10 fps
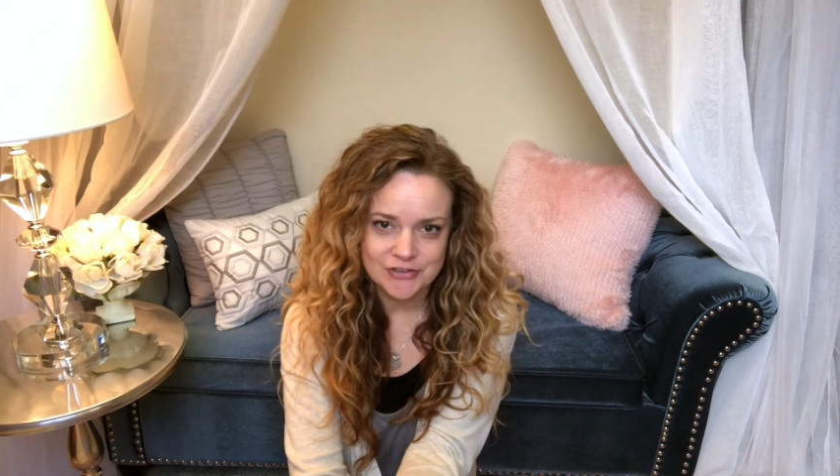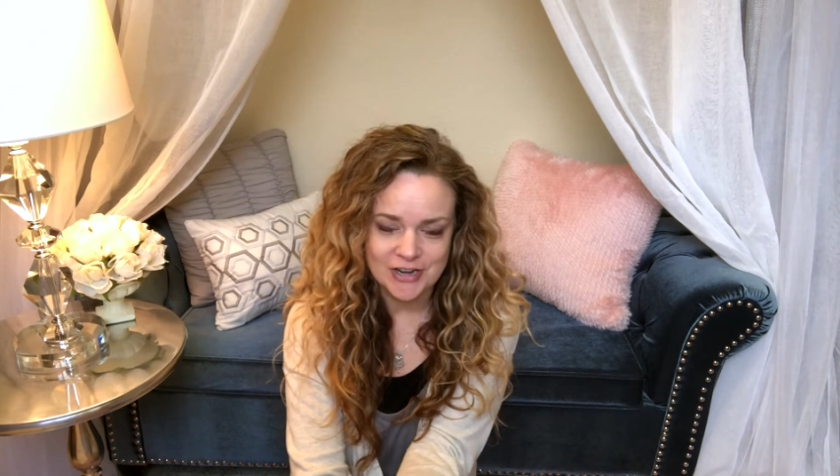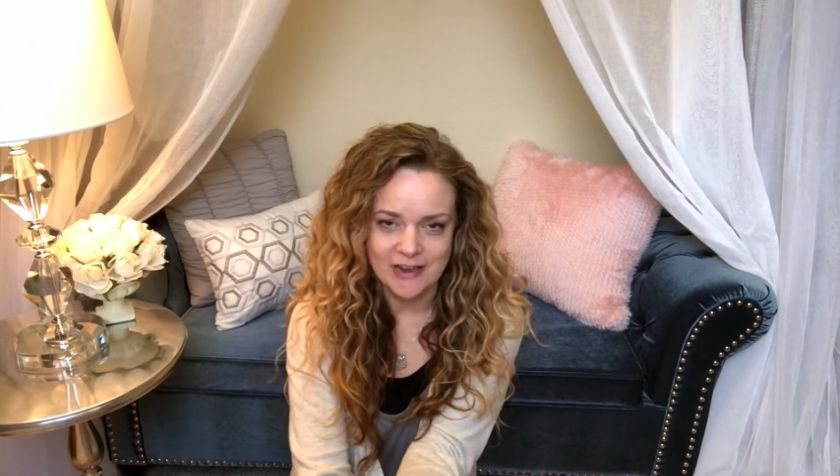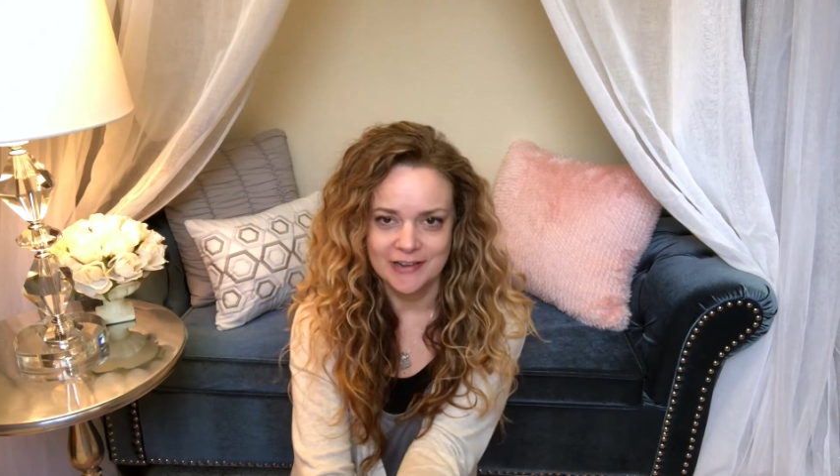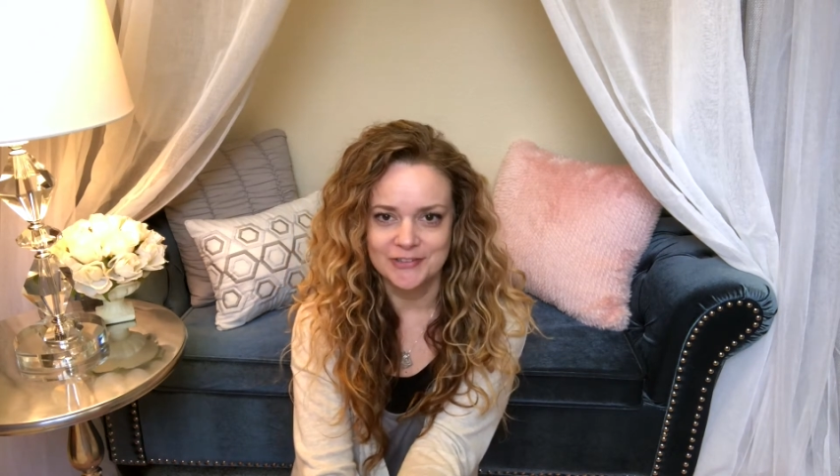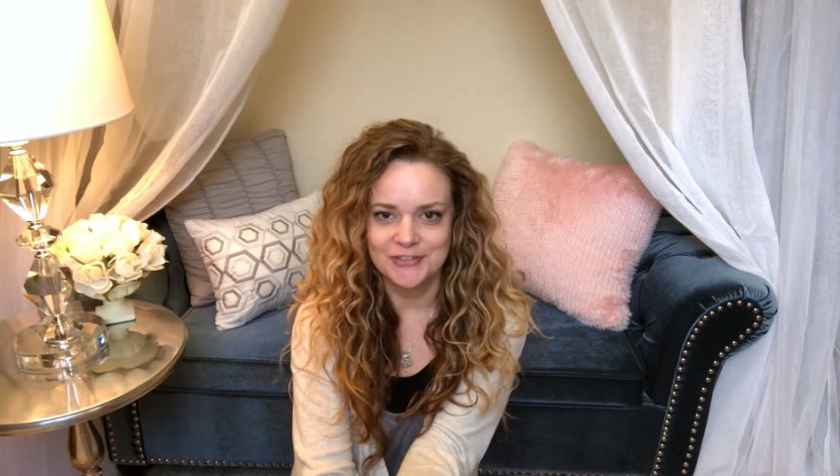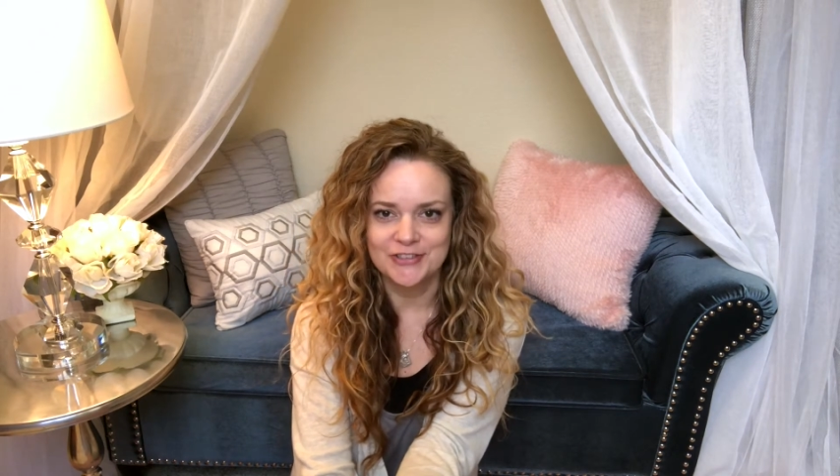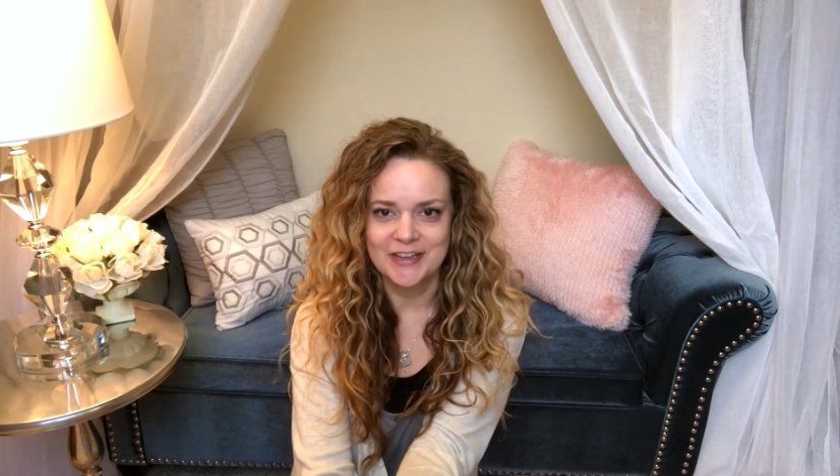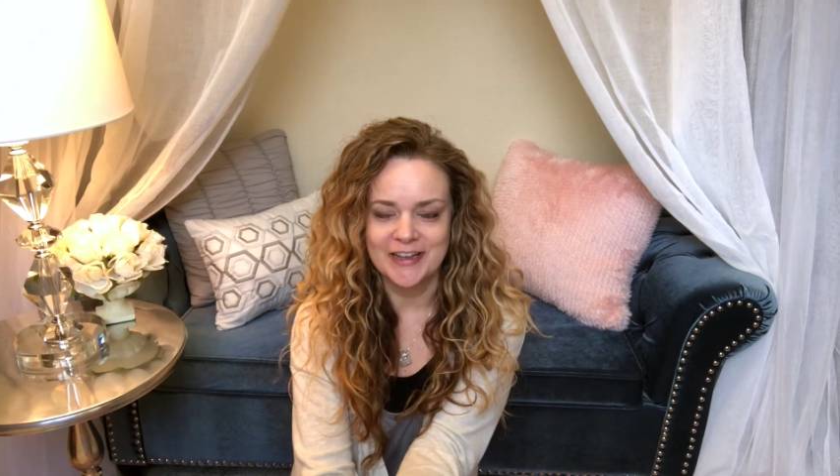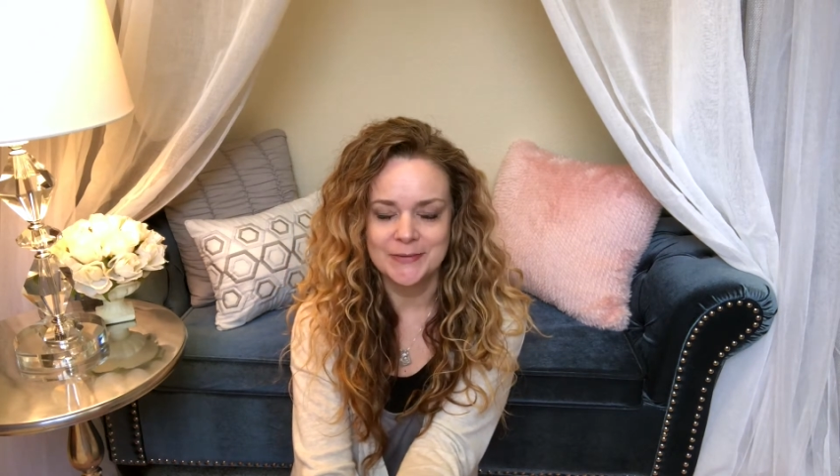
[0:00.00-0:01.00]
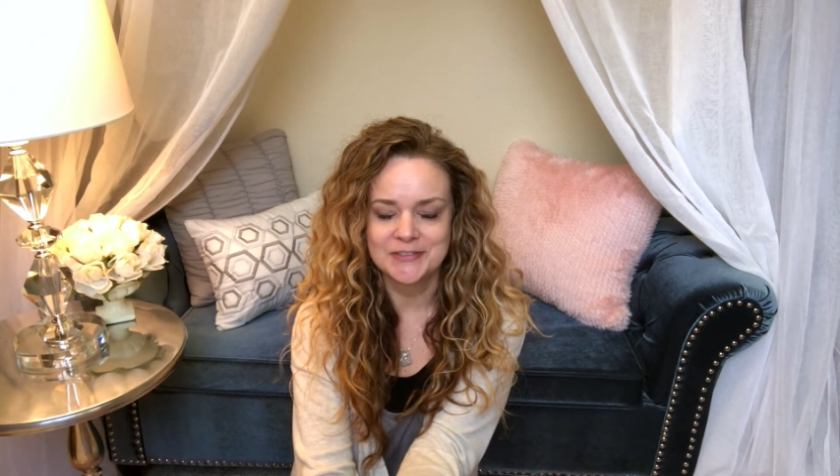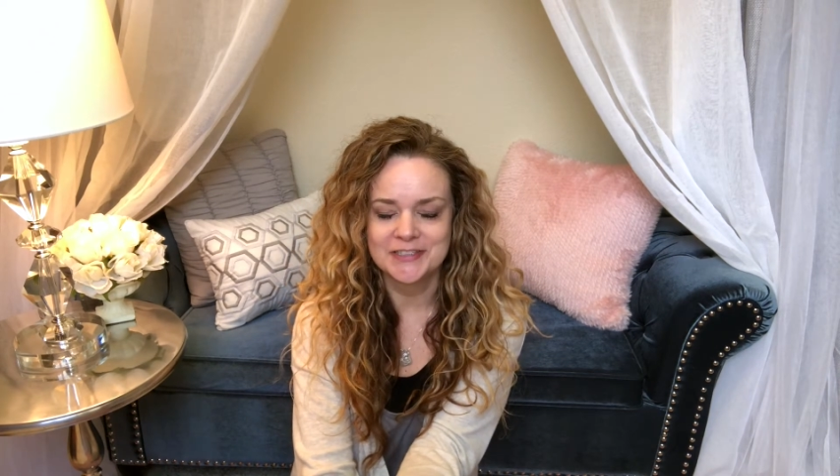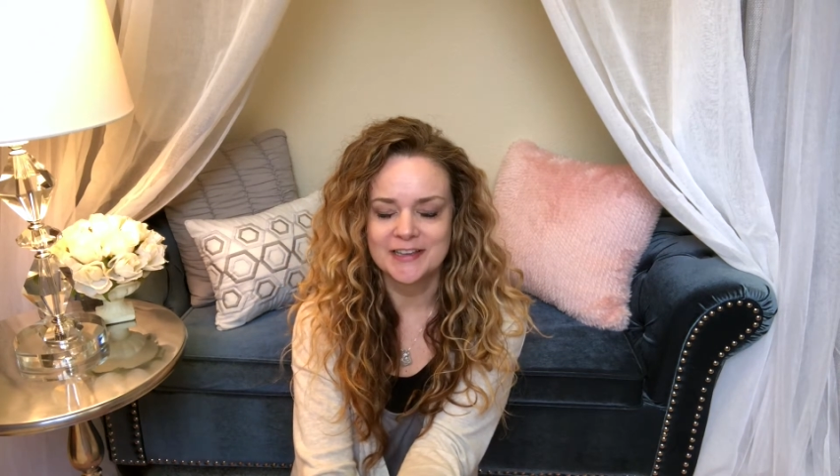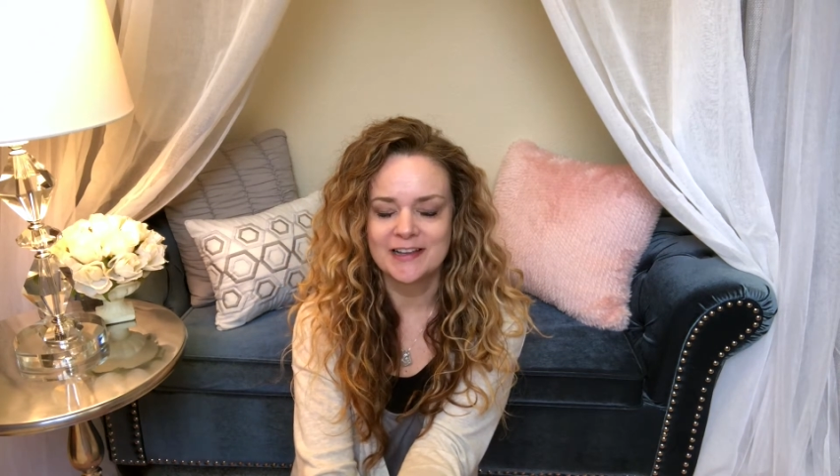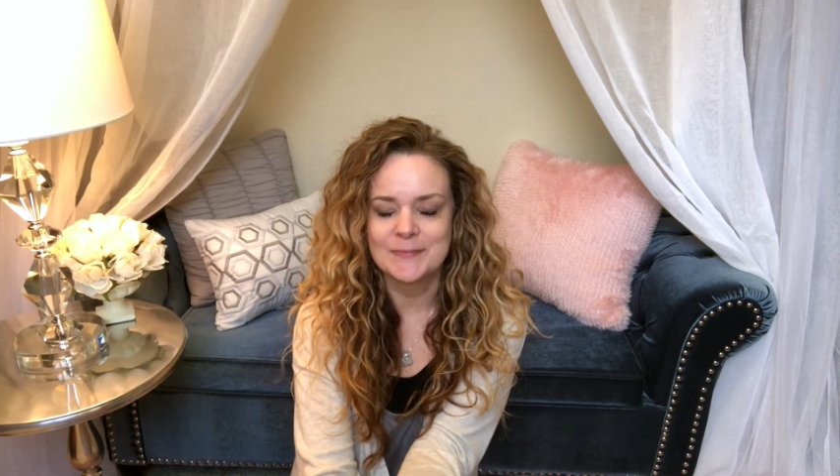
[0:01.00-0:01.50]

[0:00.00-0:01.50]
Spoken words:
child, I was just like,